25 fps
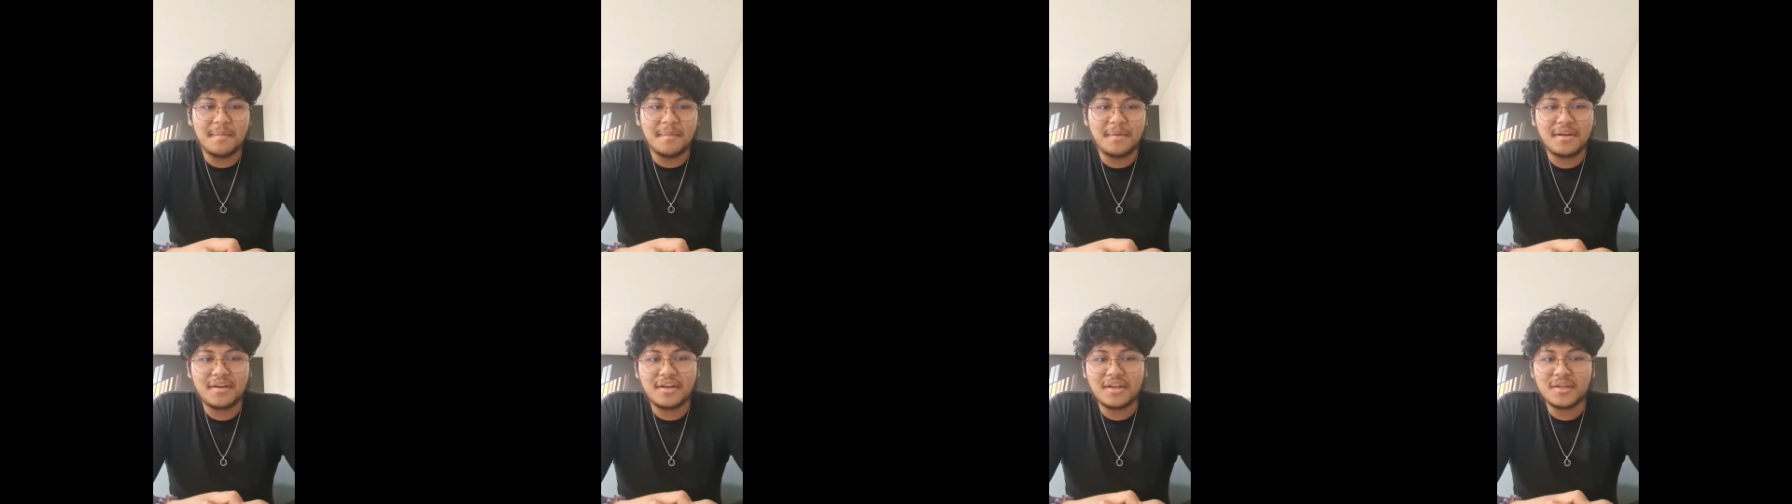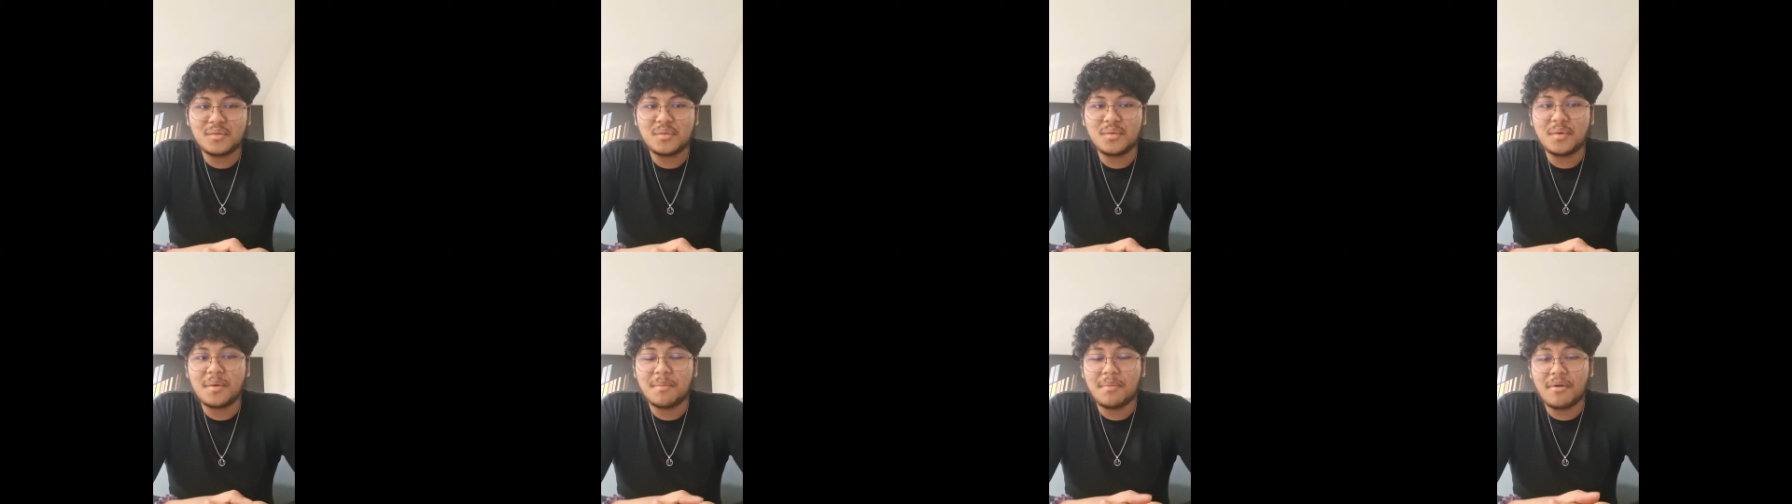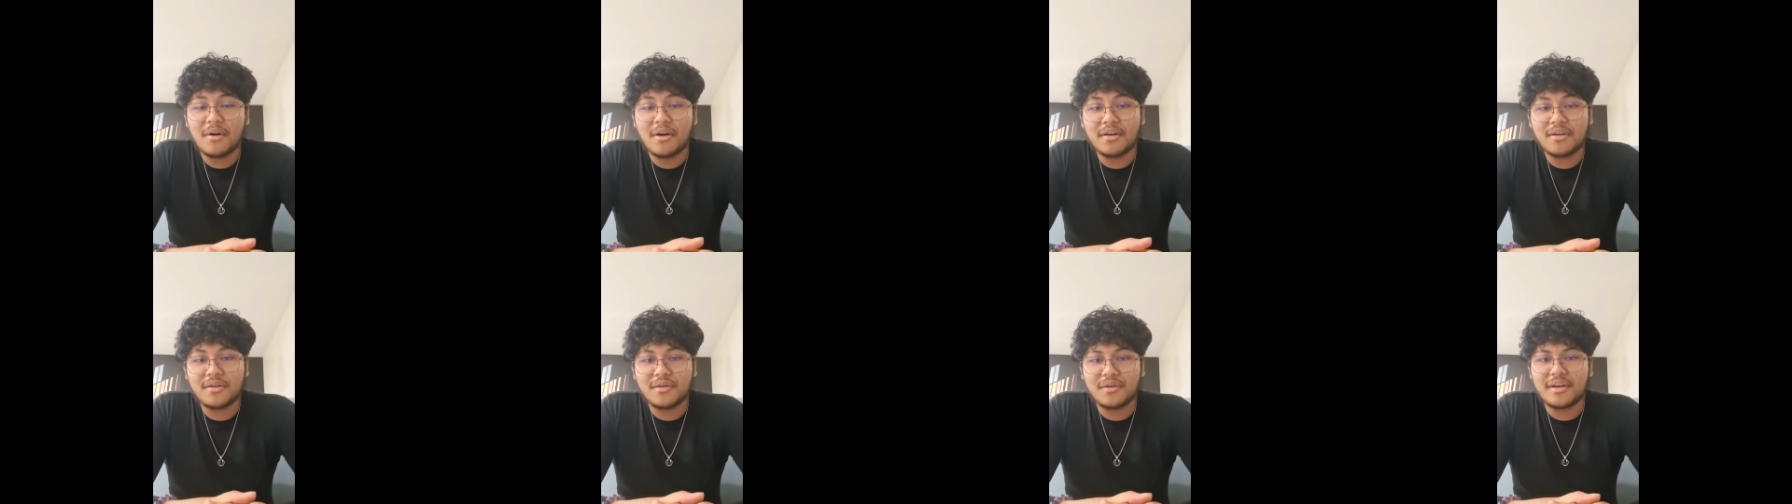because we were
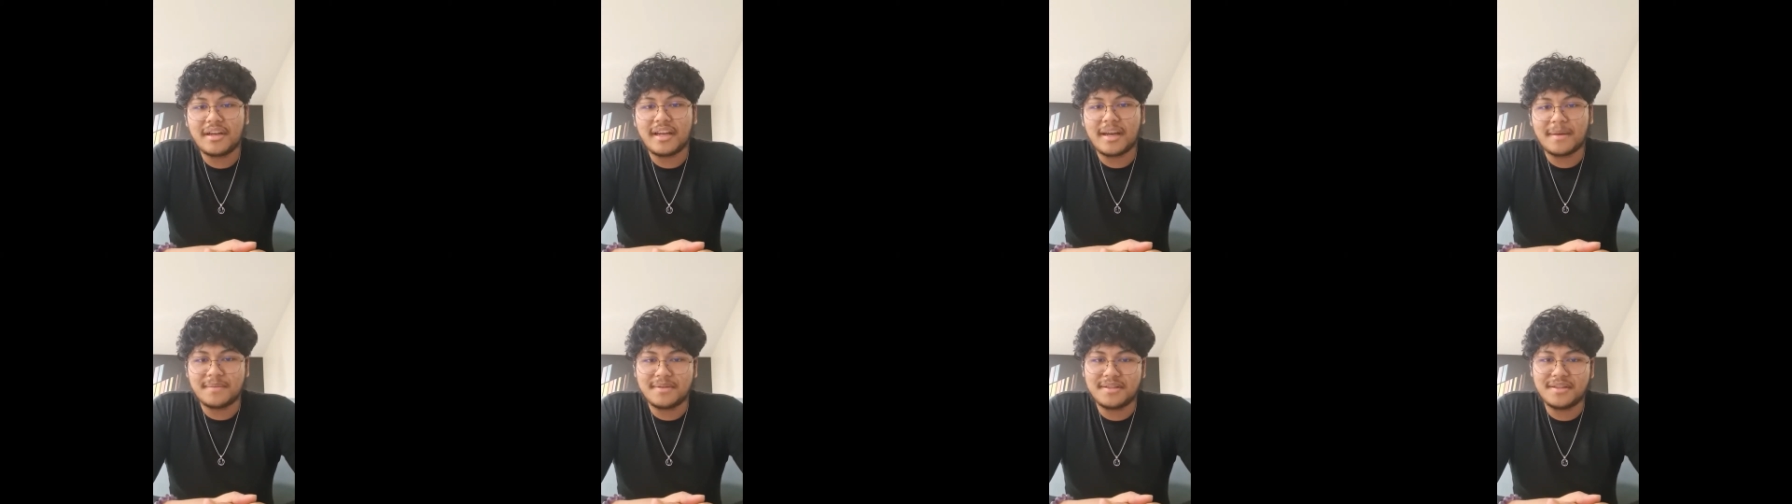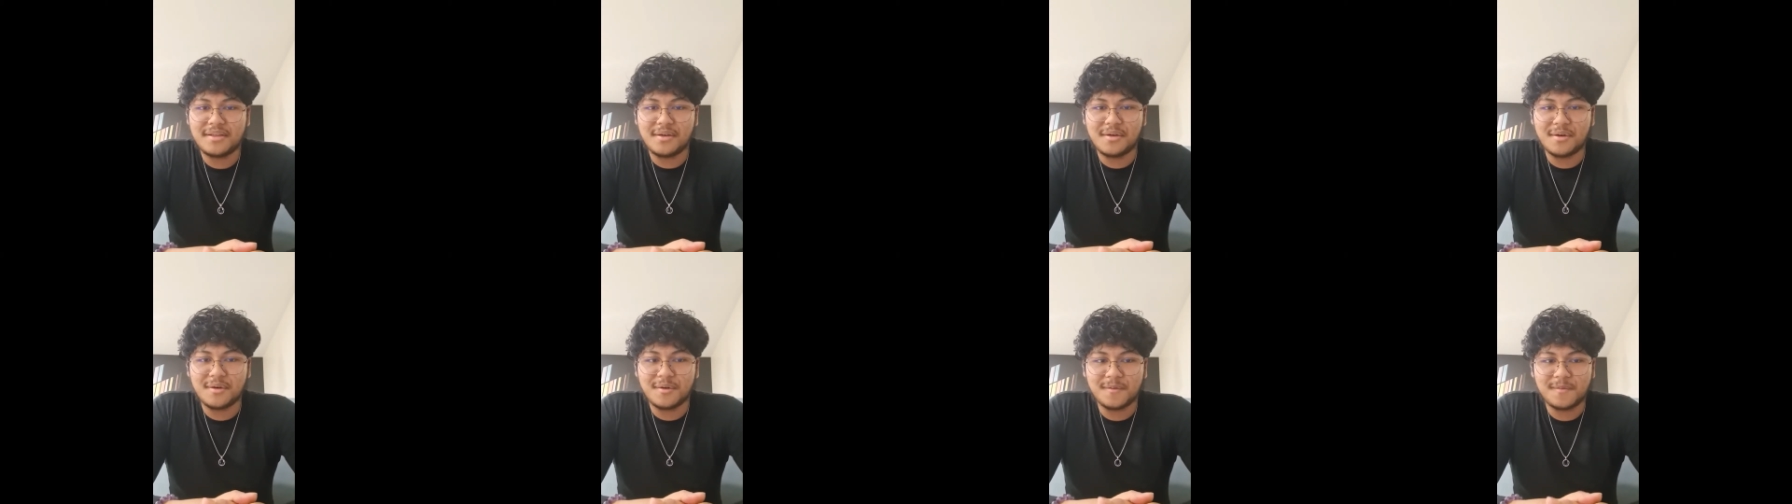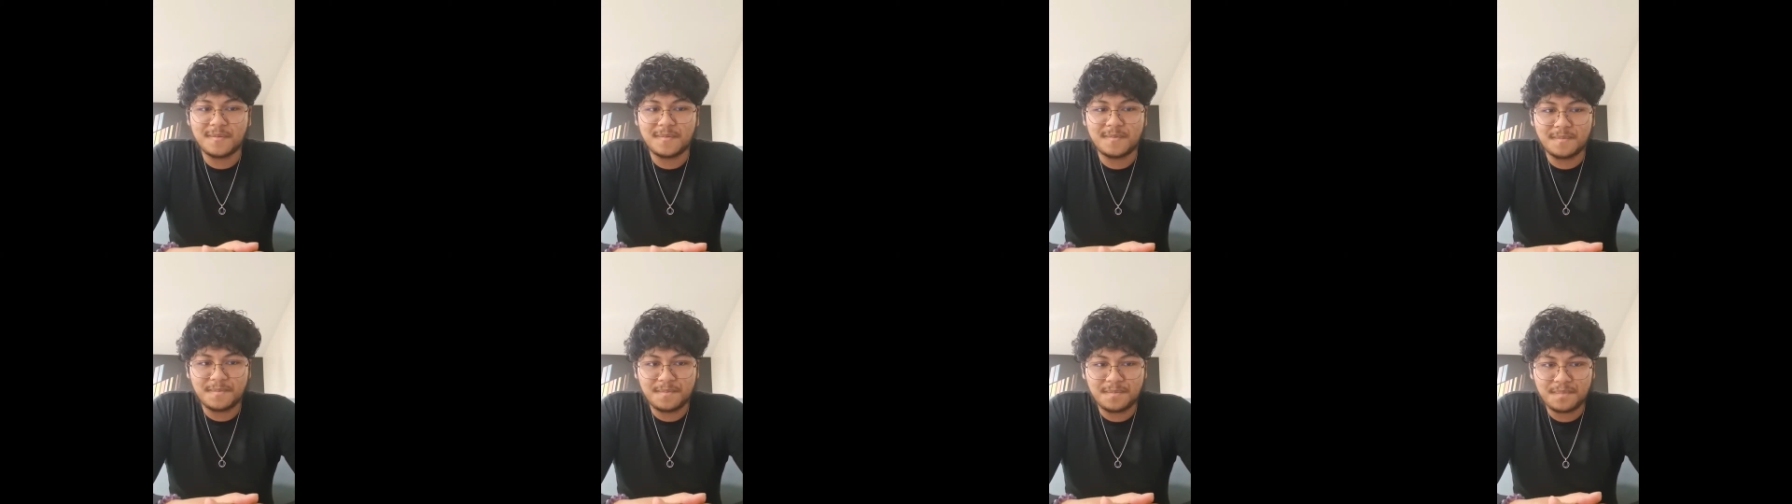bored during MCO.
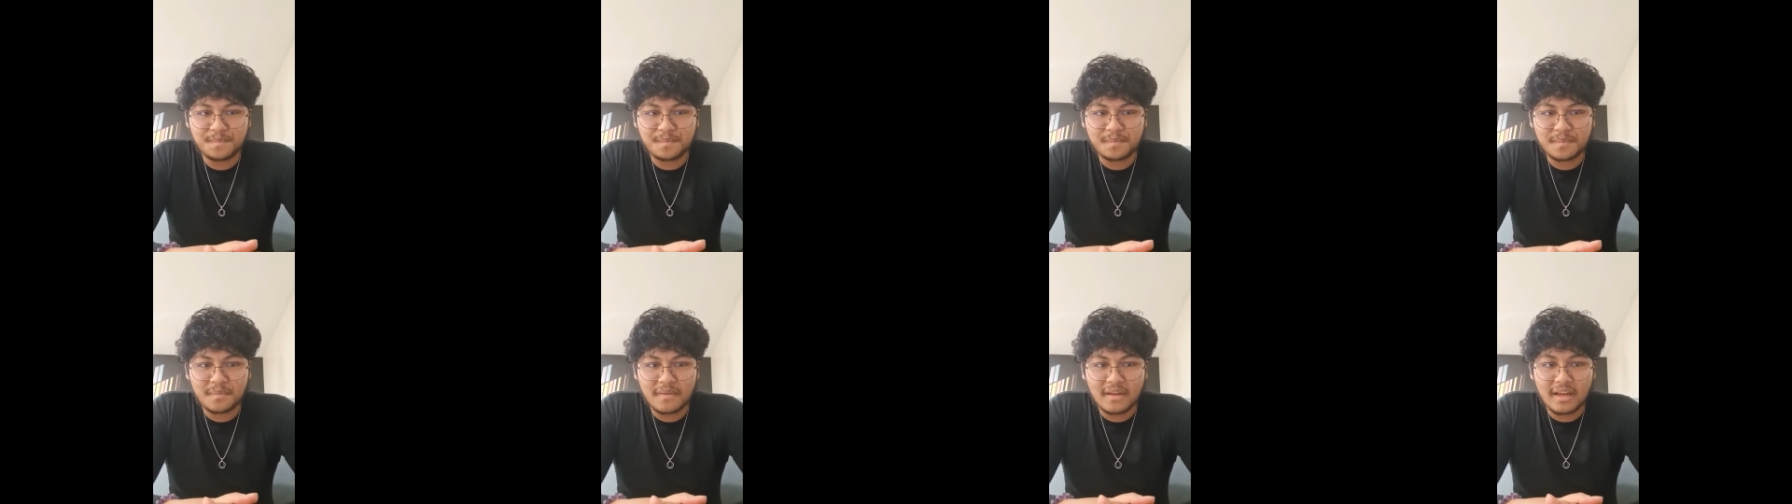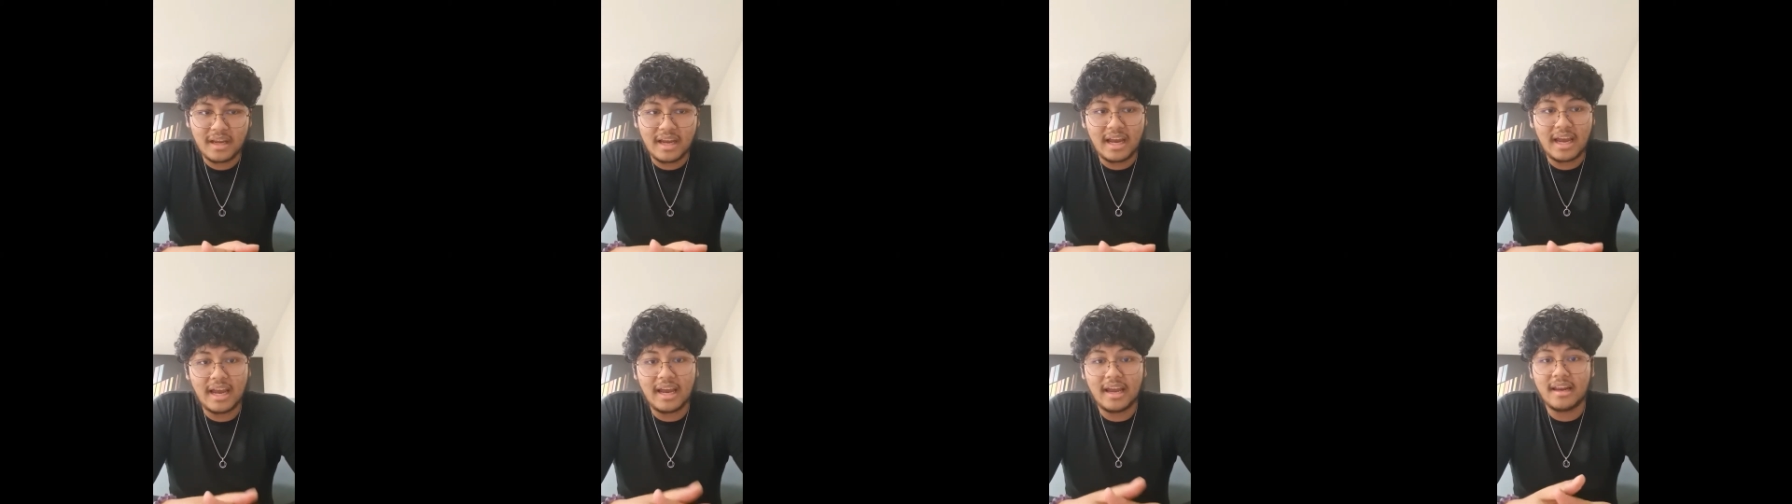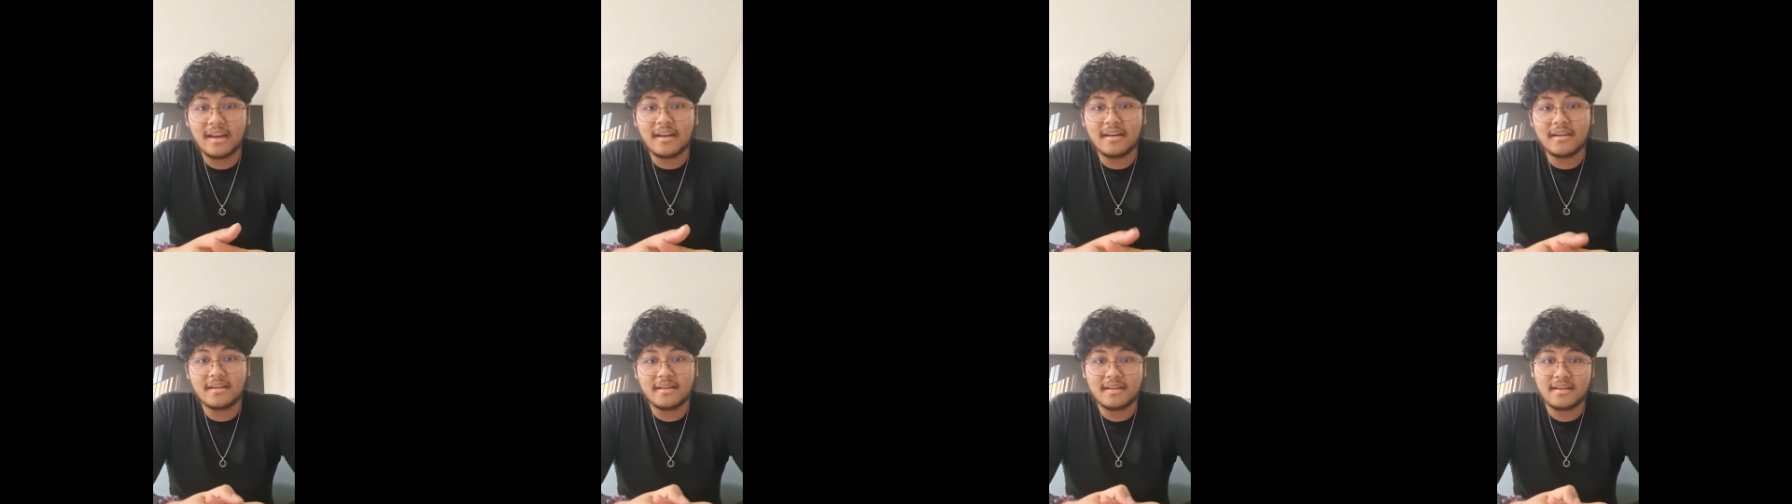
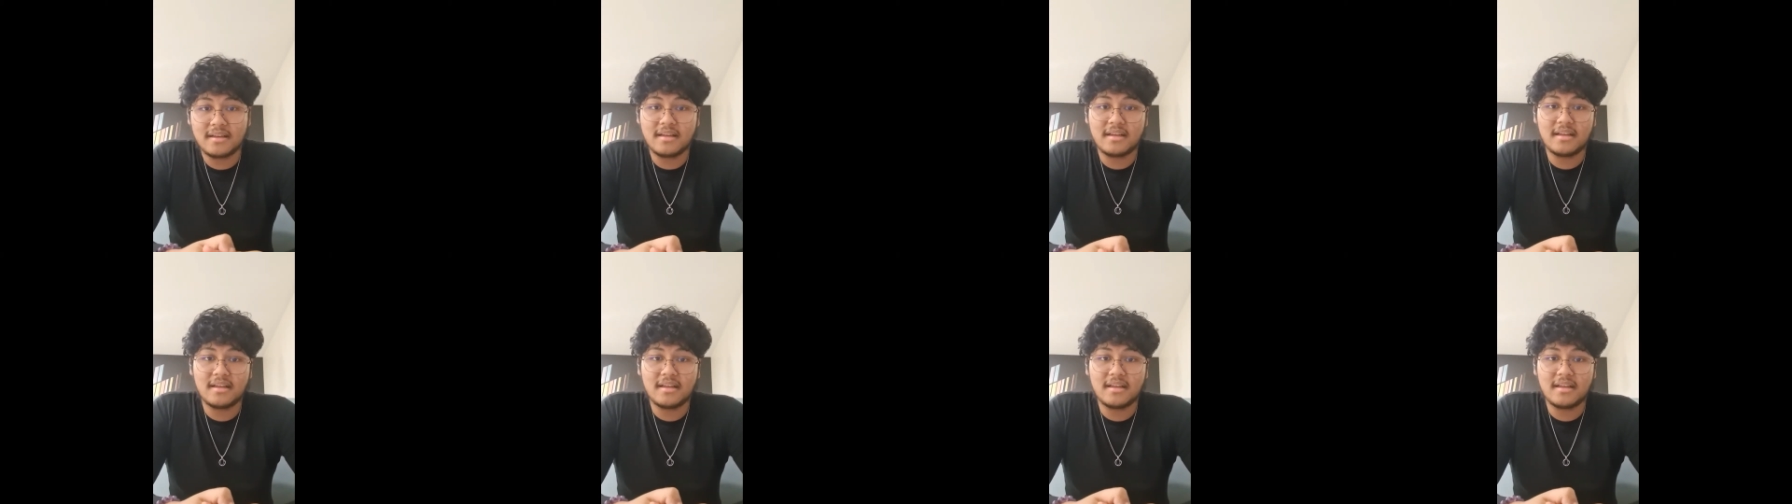And